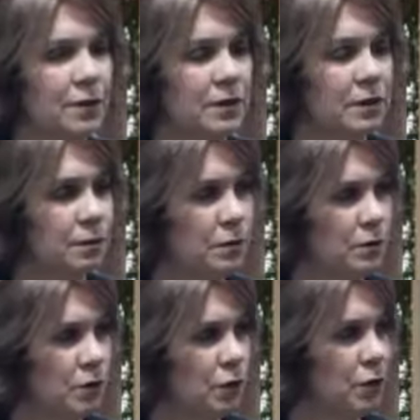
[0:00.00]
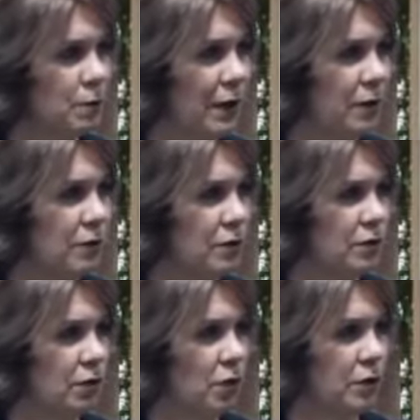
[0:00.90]
the two
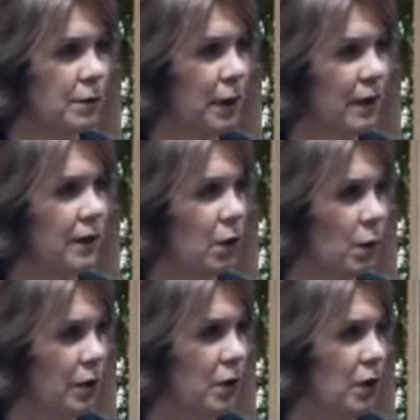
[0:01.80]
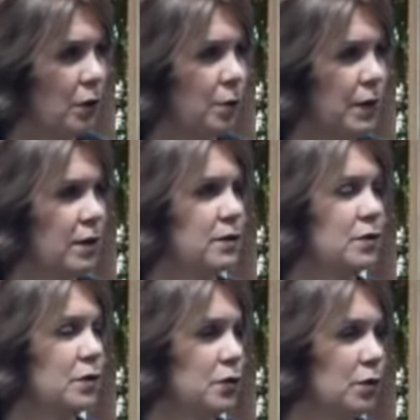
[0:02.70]
spouses are depending on one another because
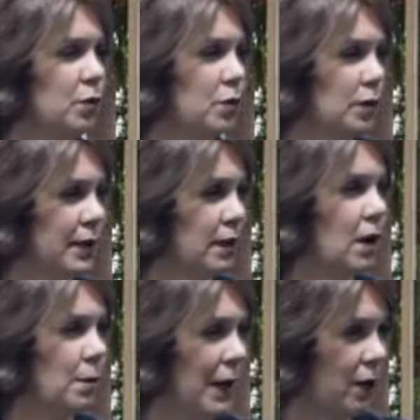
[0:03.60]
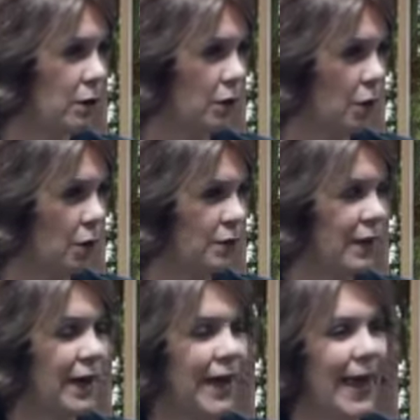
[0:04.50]
it's a dual income household
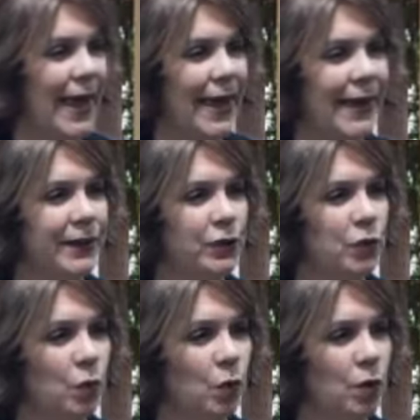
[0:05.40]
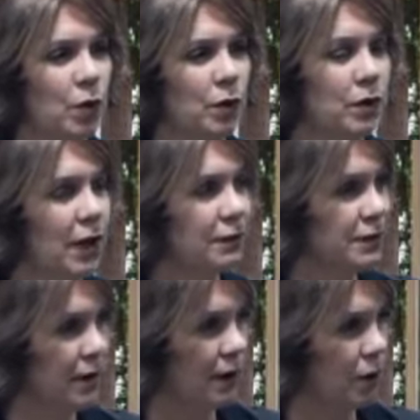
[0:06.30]
and your
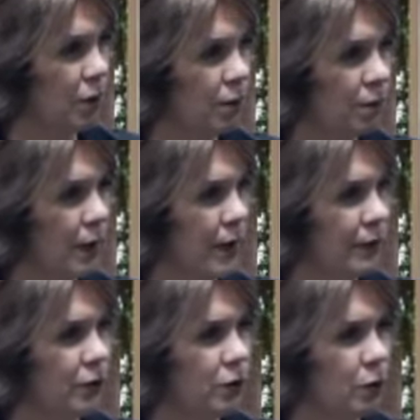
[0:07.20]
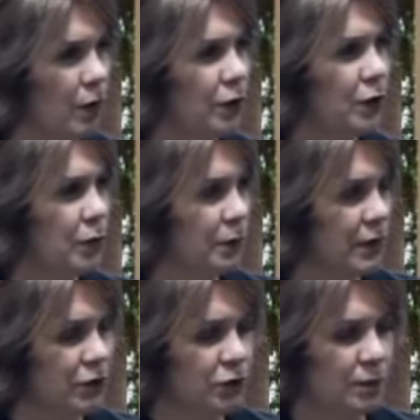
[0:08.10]
lifestyle and your wealth
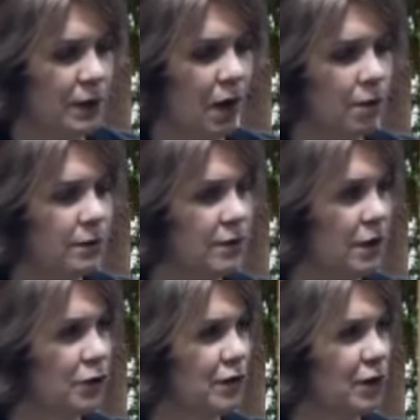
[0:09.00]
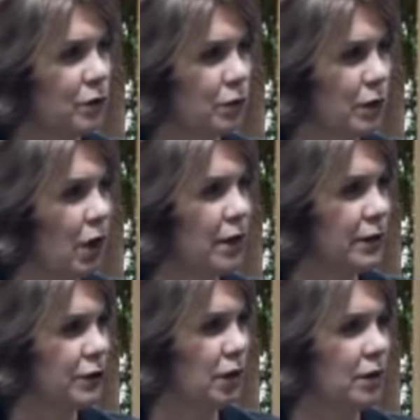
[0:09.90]
accumulation becomes such that you rely on
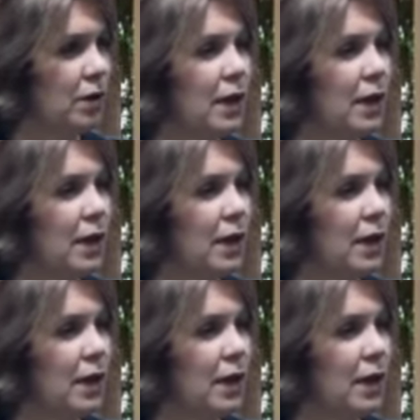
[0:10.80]
each other,